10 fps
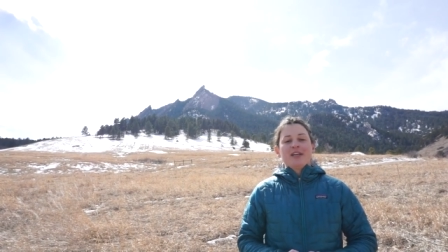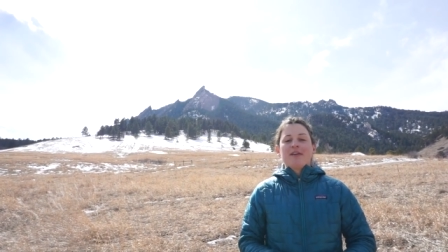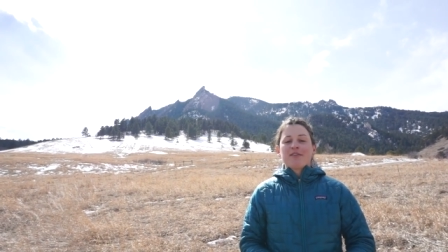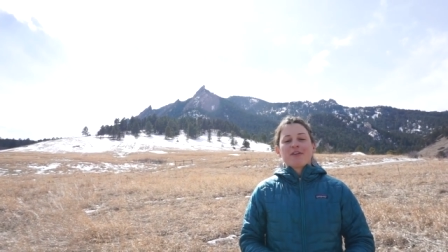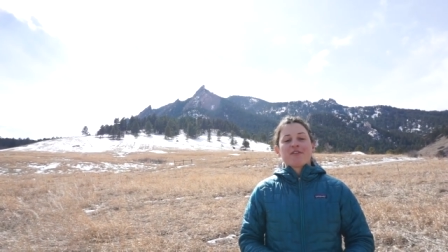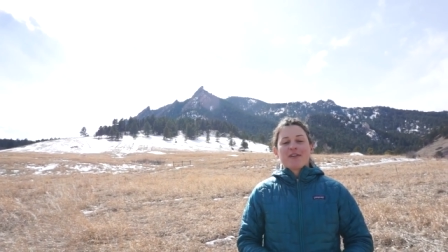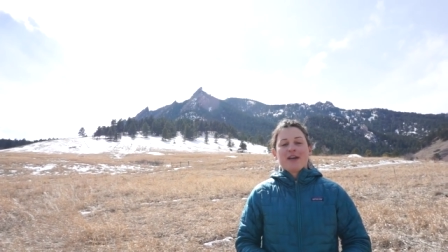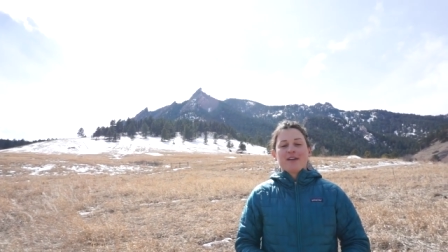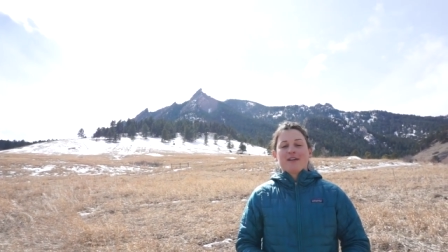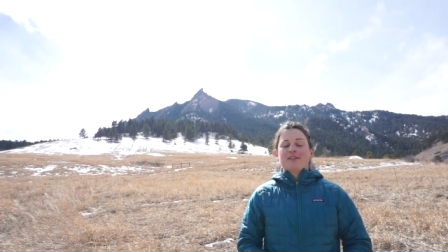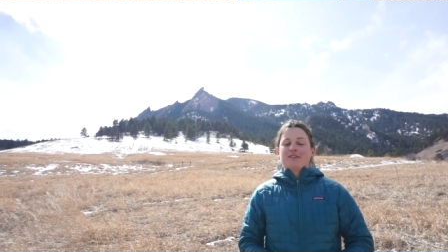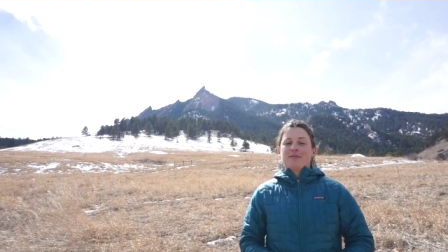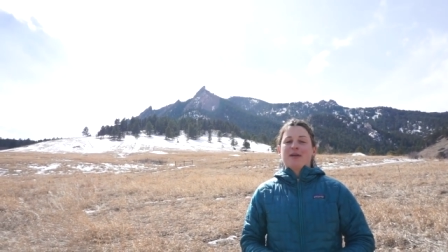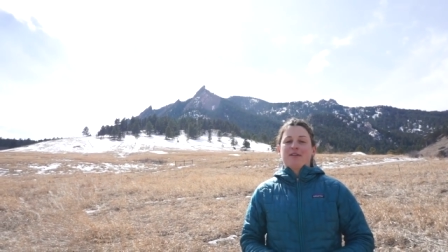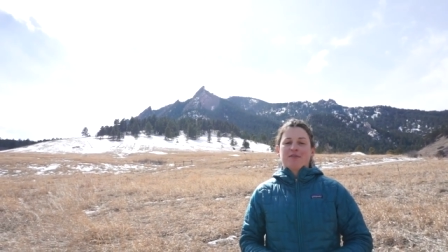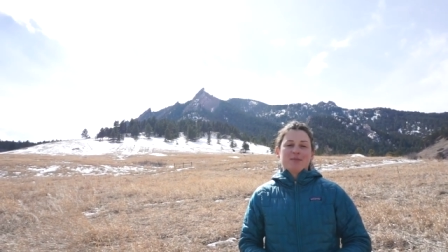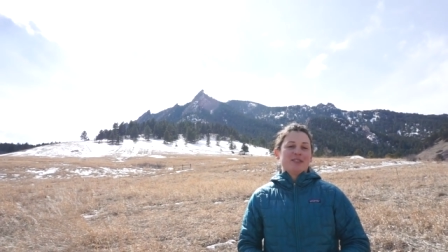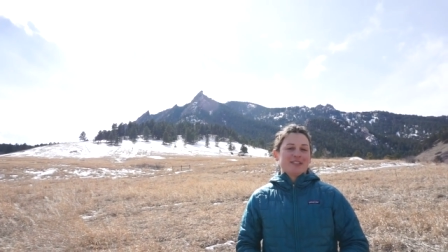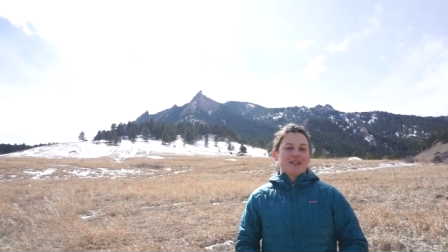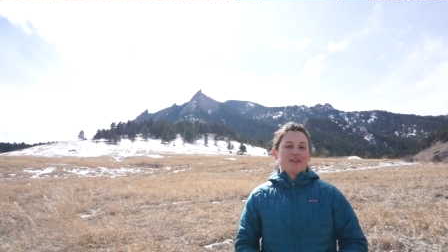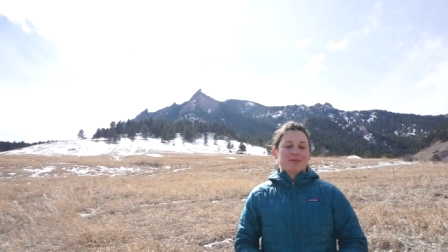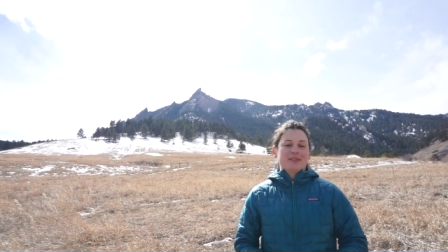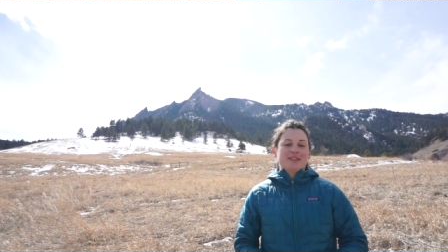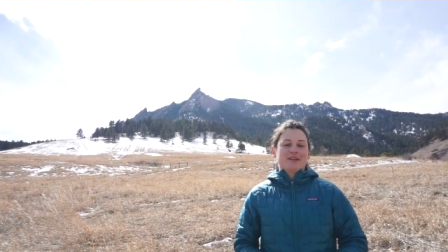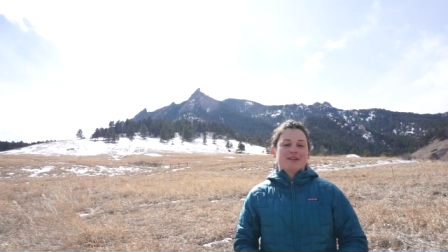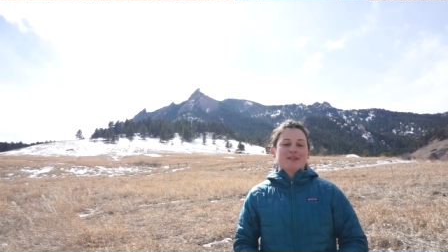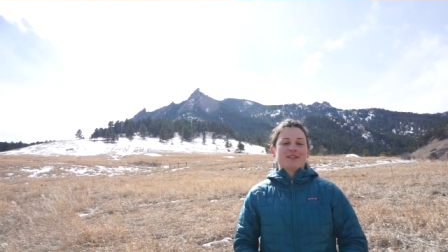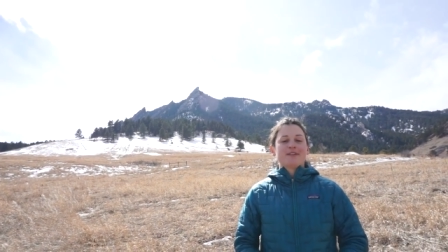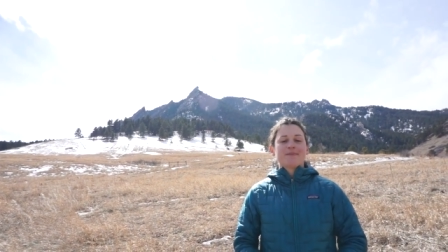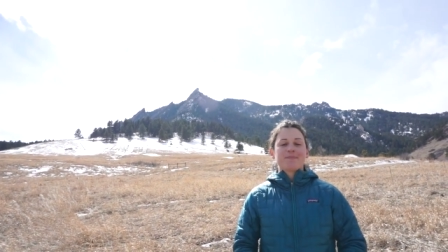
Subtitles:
Even our Flatirons are made from recycled materials.